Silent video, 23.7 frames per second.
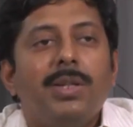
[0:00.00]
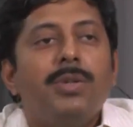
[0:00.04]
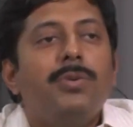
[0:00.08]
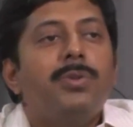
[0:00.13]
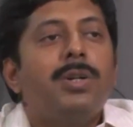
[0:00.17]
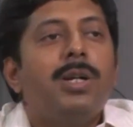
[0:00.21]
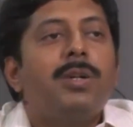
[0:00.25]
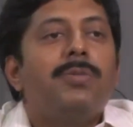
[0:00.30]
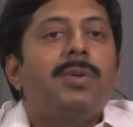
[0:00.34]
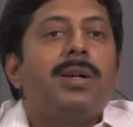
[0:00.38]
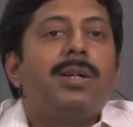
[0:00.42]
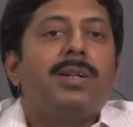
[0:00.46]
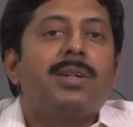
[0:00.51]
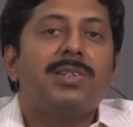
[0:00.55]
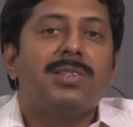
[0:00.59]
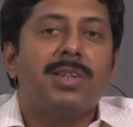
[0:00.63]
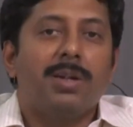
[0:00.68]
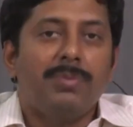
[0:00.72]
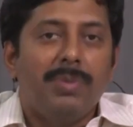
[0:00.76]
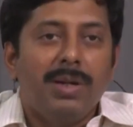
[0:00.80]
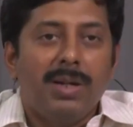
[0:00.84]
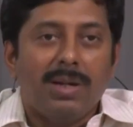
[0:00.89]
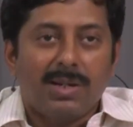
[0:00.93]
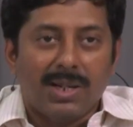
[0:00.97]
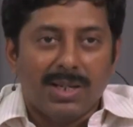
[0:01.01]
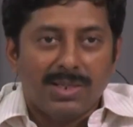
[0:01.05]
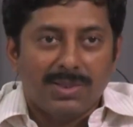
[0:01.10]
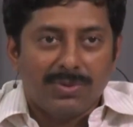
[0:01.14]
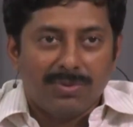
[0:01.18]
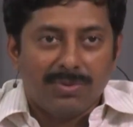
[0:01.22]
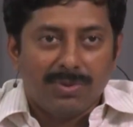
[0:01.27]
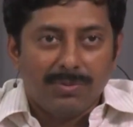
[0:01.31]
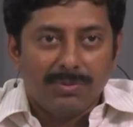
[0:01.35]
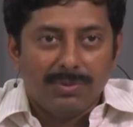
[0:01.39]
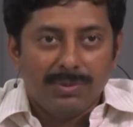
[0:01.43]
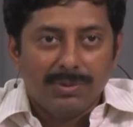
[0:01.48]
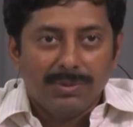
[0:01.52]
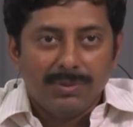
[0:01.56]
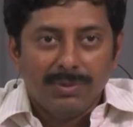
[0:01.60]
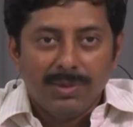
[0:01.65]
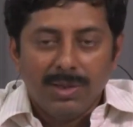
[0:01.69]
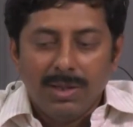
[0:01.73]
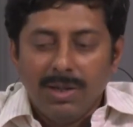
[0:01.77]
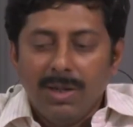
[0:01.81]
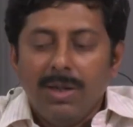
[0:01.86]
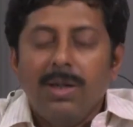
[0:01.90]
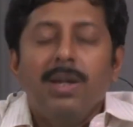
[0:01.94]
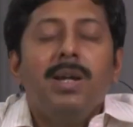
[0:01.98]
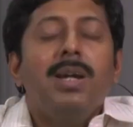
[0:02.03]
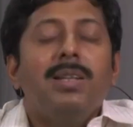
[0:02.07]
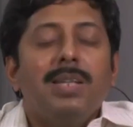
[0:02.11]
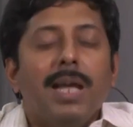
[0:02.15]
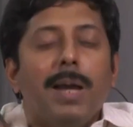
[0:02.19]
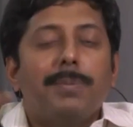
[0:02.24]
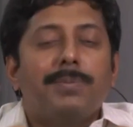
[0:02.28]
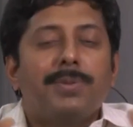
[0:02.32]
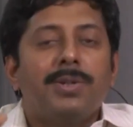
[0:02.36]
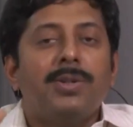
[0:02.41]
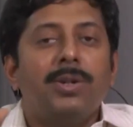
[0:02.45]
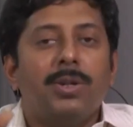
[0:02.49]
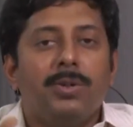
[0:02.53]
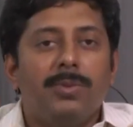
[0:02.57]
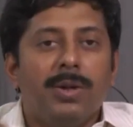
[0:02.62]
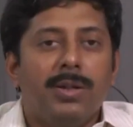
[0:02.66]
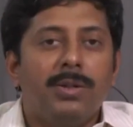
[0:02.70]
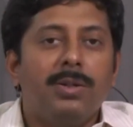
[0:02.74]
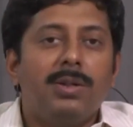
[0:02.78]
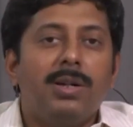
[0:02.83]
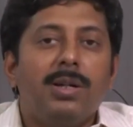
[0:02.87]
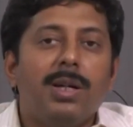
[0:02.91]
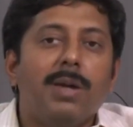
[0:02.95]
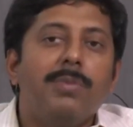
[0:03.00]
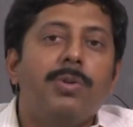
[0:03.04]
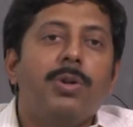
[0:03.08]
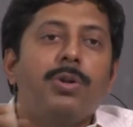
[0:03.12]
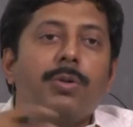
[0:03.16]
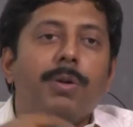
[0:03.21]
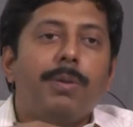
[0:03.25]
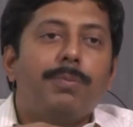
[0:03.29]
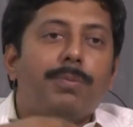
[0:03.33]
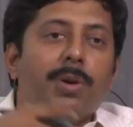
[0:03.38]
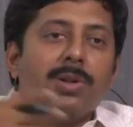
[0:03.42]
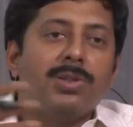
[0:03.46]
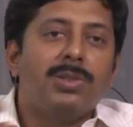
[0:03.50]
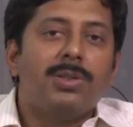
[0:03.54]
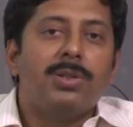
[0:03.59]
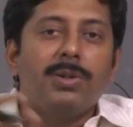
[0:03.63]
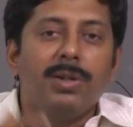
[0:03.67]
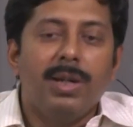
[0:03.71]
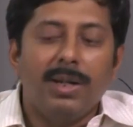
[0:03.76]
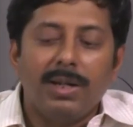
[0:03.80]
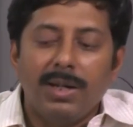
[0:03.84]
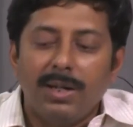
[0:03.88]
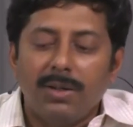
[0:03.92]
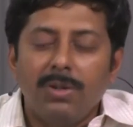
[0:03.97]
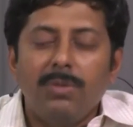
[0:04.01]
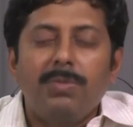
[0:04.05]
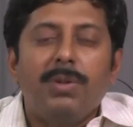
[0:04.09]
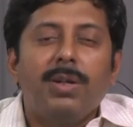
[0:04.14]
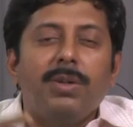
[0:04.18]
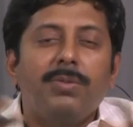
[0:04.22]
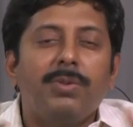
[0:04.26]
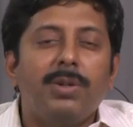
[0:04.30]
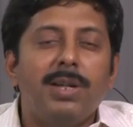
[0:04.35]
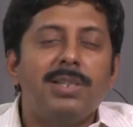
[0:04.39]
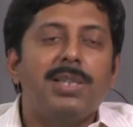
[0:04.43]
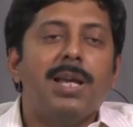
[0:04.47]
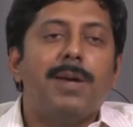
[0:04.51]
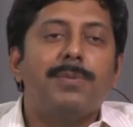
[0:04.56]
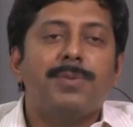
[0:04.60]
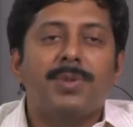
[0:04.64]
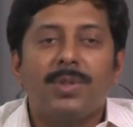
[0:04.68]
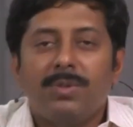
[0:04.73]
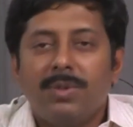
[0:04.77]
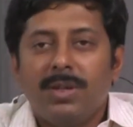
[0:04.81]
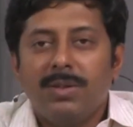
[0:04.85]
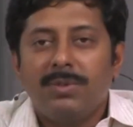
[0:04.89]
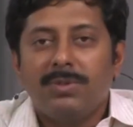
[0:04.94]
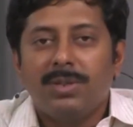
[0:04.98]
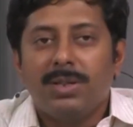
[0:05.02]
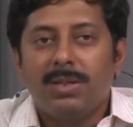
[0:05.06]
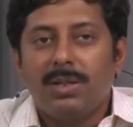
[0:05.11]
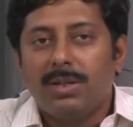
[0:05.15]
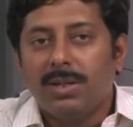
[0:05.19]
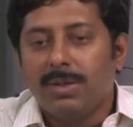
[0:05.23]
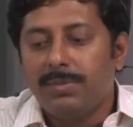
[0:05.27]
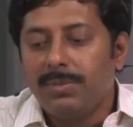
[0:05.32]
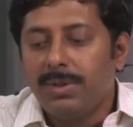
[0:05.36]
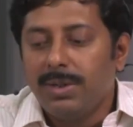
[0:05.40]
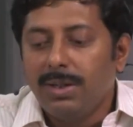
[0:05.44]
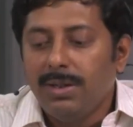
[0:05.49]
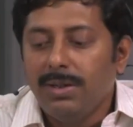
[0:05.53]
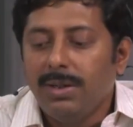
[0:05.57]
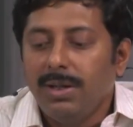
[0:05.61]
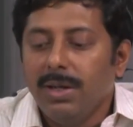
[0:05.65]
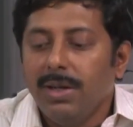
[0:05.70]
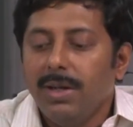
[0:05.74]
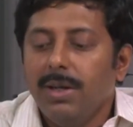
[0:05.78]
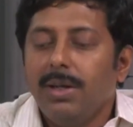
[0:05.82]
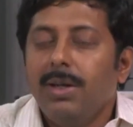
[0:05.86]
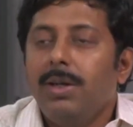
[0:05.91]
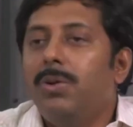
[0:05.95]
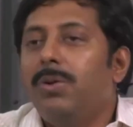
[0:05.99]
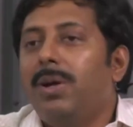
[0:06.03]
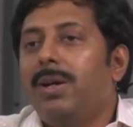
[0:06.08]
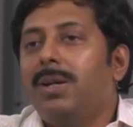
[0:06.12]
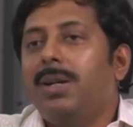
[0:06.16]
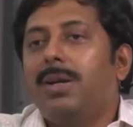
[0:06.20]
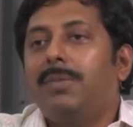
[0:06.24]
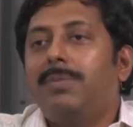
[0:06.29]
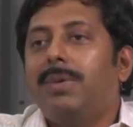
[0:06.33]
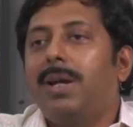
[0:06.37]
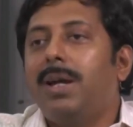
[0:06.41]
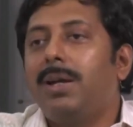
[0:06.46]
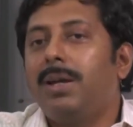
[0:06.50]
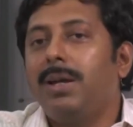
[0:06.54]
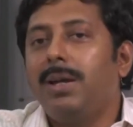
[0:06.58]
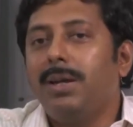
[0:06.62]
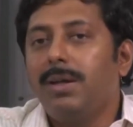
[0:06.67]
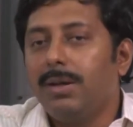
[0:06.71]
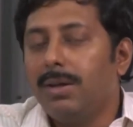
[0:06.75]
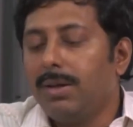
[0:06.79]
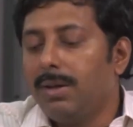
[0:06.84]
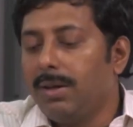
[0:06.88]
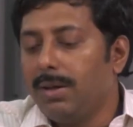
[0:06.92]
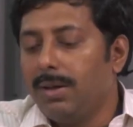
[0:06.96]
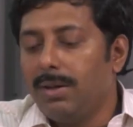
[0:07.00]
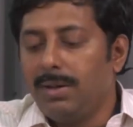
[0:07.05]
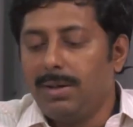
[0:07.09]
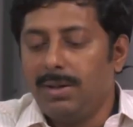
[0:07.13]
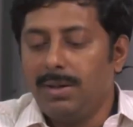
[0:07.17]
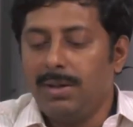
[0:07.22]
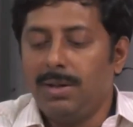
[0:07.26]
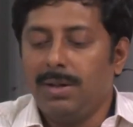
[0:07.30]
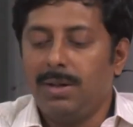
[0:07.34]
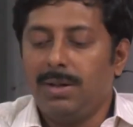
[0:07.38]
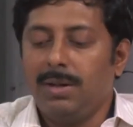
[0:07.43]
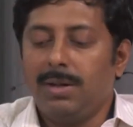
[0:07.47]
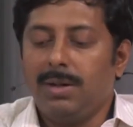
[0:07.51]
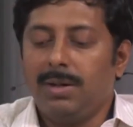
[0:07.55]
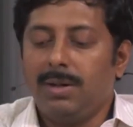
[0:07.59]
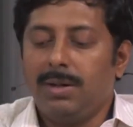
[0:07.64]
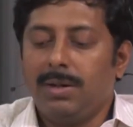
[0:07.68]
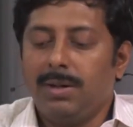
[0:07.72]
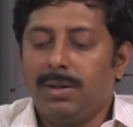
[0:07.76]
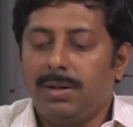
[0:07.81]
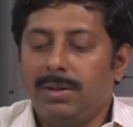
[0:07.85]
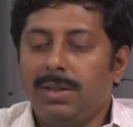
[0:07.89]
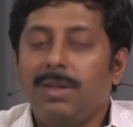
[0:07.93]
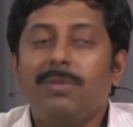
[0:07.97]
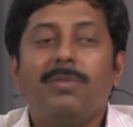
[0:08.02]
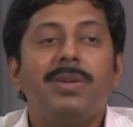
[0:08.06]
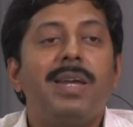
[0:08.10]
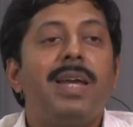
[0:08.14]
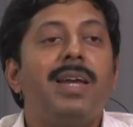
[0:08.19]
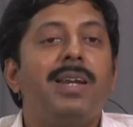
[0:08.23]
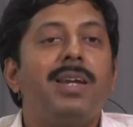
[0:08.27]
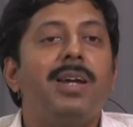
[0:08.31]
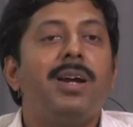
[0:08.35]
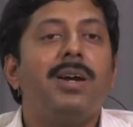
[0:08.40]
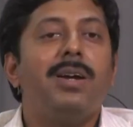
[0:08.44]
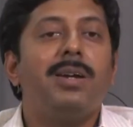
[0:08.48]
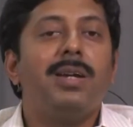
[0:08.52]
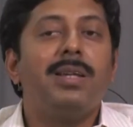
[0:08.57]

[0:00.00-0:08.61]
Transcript: unit vectors have been transformed. In the absolute value, determinant will be positive or negative, but if you take the absolute value of the determinant, you end up getting the area.